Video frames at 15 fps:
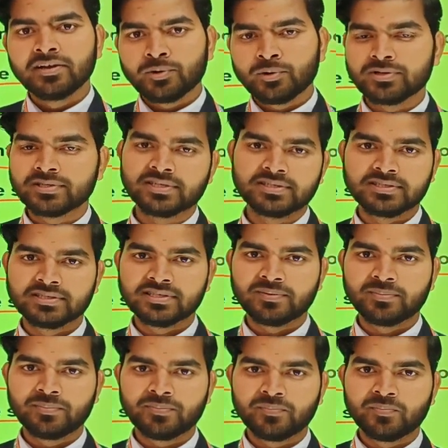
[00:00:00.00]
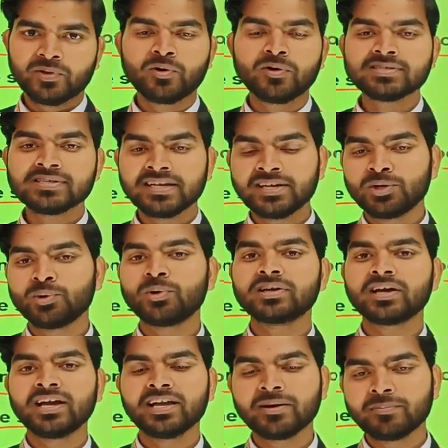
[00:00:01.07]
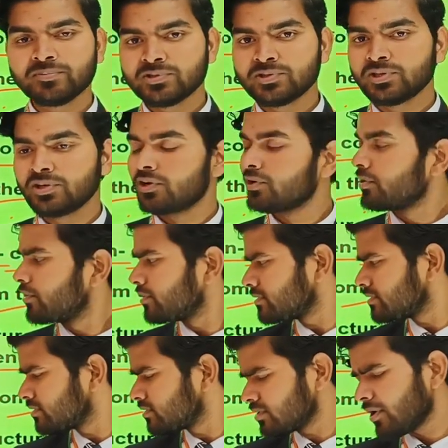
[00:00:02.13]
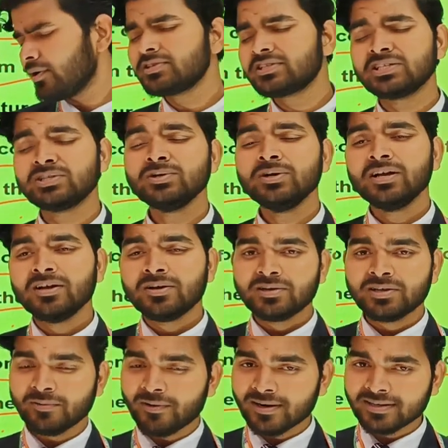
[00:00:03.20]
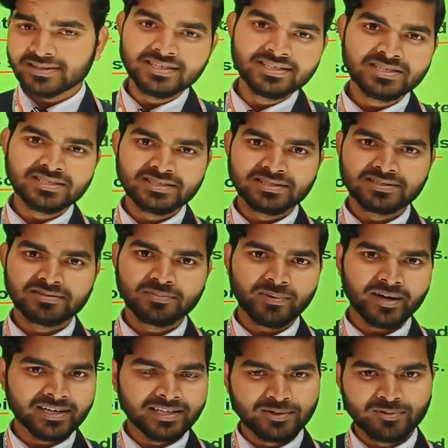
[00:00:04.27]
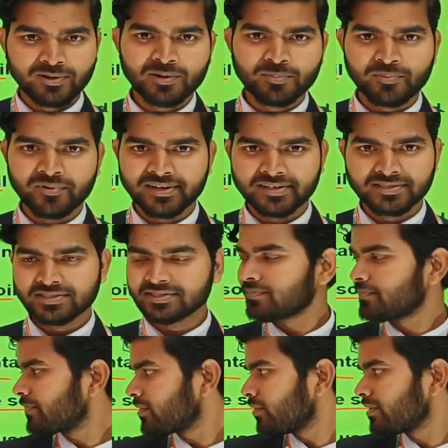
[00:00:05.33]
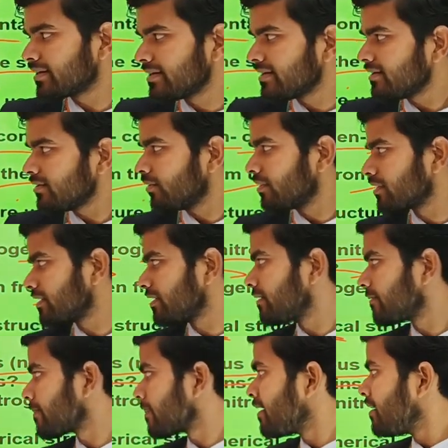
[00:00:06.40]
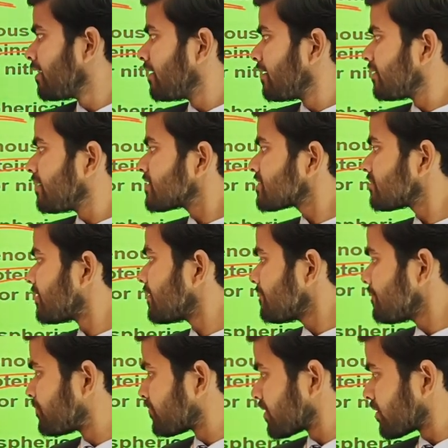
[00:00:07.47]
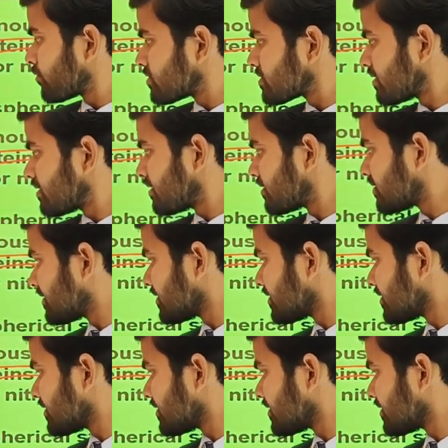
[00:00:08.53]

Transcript: questions, because in note I have taught you about these particular points. All clear? All clear. Next one question.